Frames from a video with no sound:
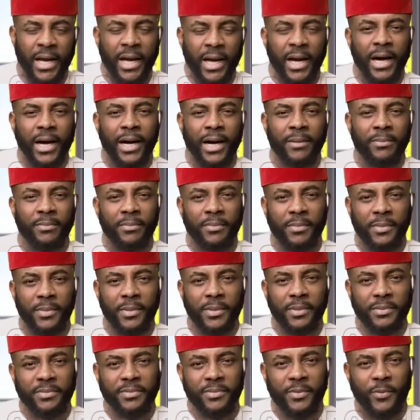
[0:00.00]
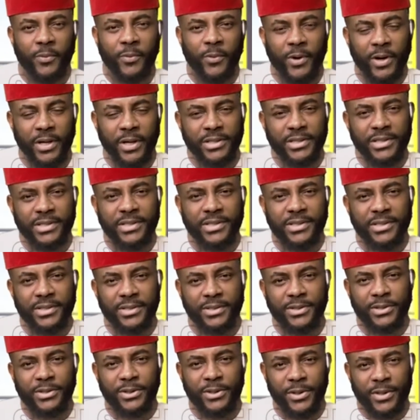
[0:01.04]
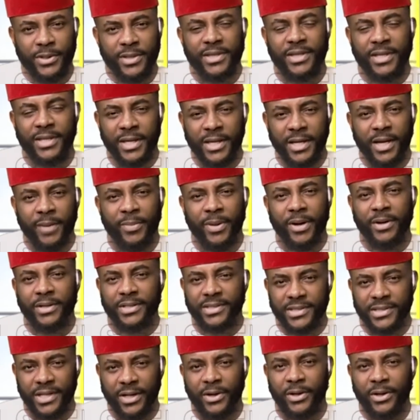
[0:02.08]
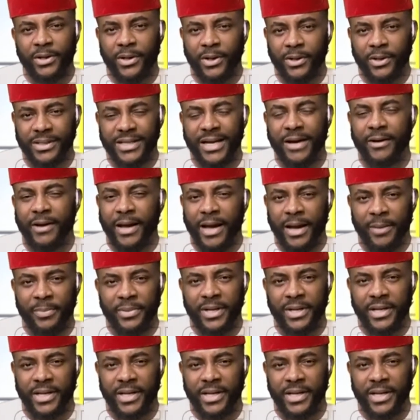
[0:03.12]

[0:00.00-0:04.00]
What do you think about a second lockdown happening